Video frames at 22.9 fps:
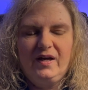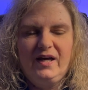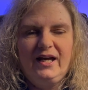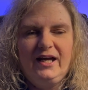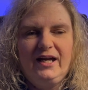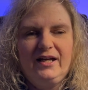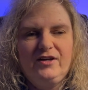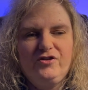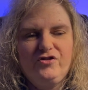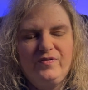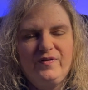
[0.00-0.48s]

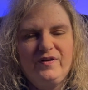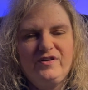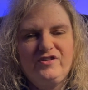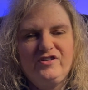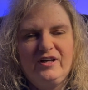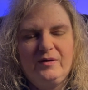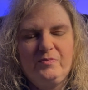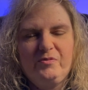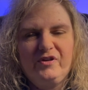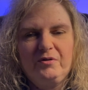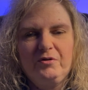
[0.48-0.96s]
Each of the
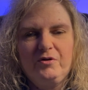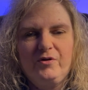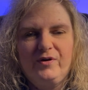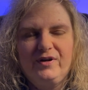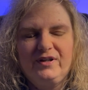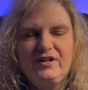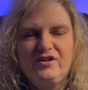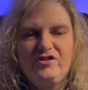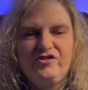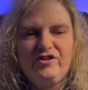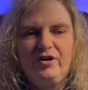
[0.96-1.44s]
tips I'm going
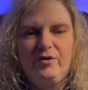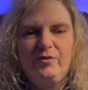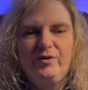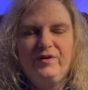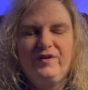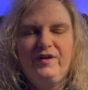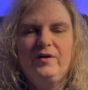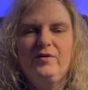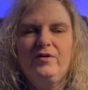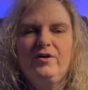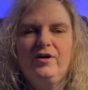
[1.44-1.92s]
to share with
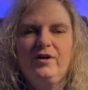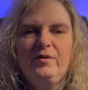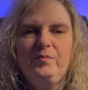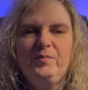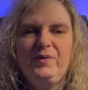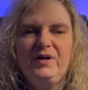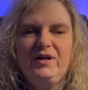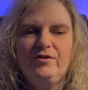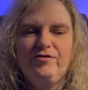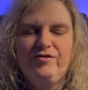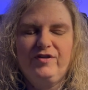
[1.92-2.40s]
you could
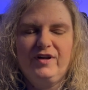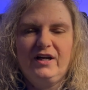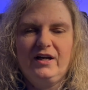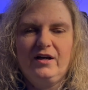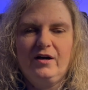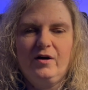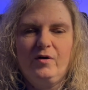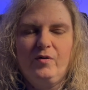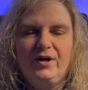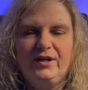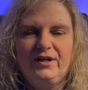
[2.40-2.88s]
be a
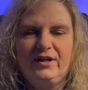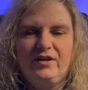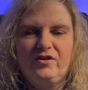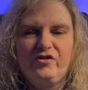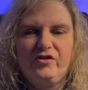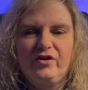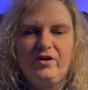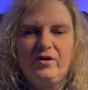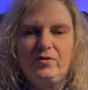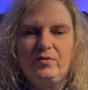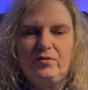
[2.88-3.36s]
video on its
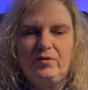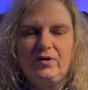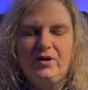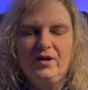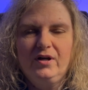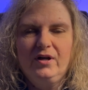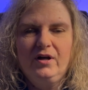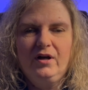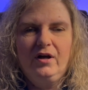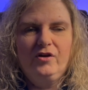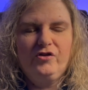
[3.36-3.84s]
own.
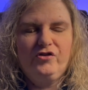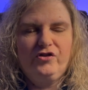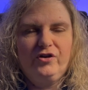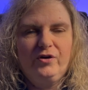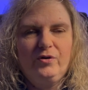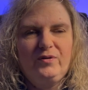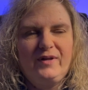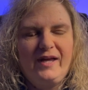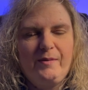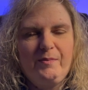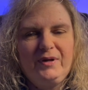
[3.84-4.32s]
So
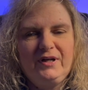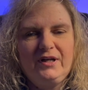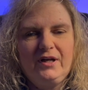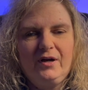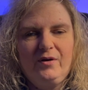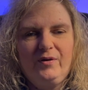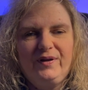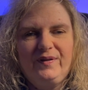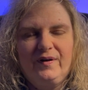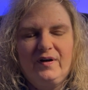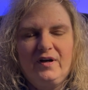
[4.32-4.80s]
let me know
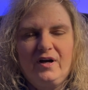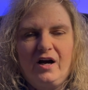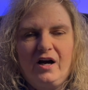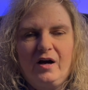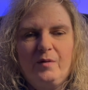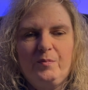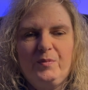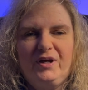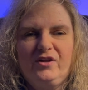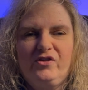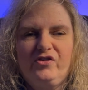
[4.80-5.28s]
in the
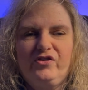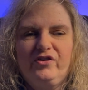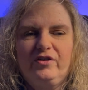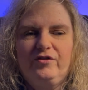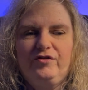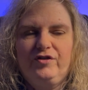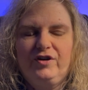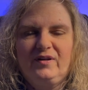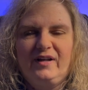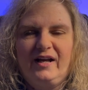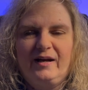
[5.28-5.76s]
comments if
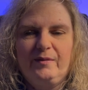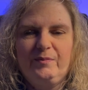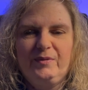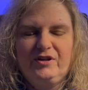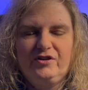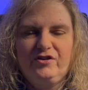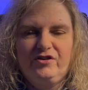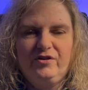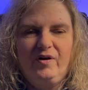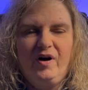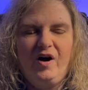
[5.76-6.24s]
you'd like me to
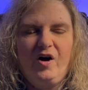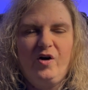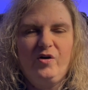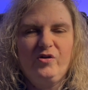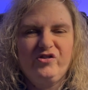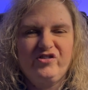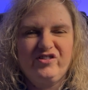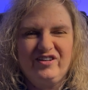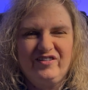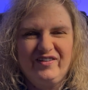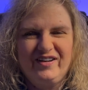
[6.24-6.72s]
do a whole
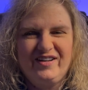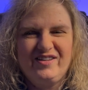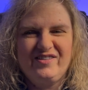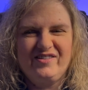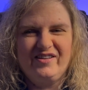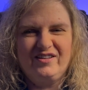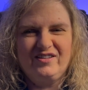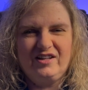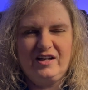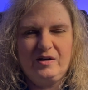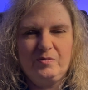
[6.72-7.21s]
series
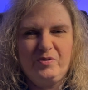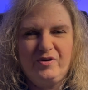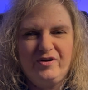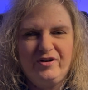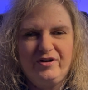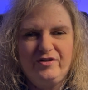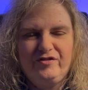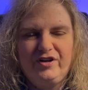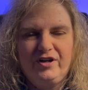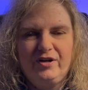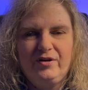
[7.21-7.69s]
on deep point
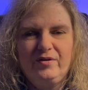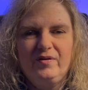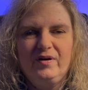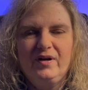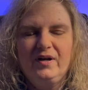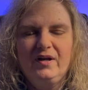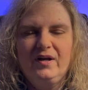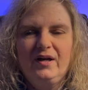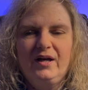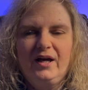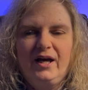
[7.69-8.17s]
of view,
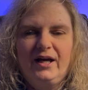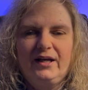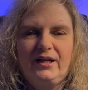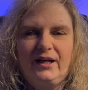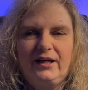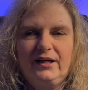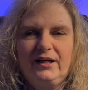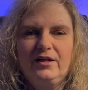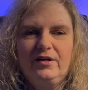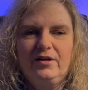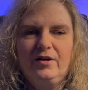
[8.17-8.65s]
and I
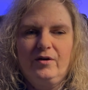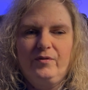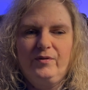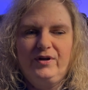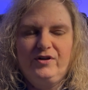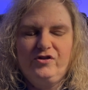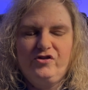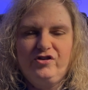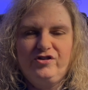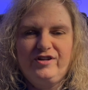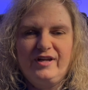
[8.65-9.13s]
can go
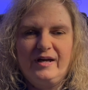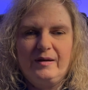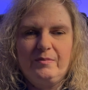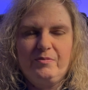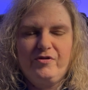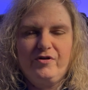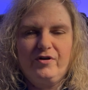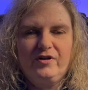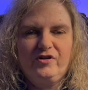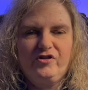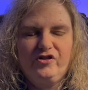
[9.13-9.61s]
into depth
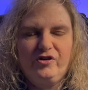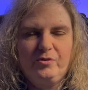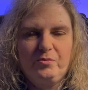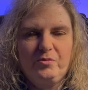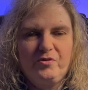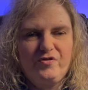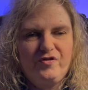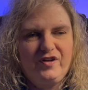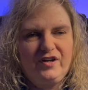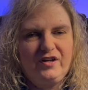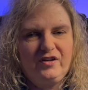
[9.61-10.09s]
on some
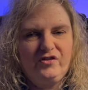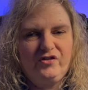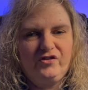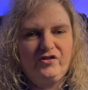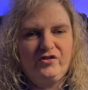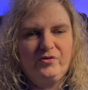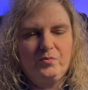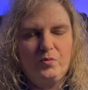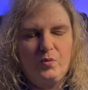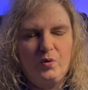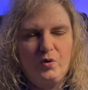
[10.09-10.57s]
of these
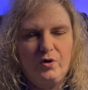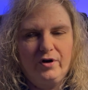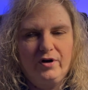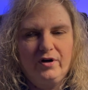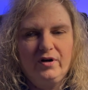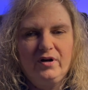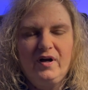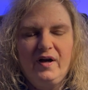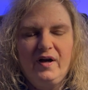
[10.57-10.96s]
more.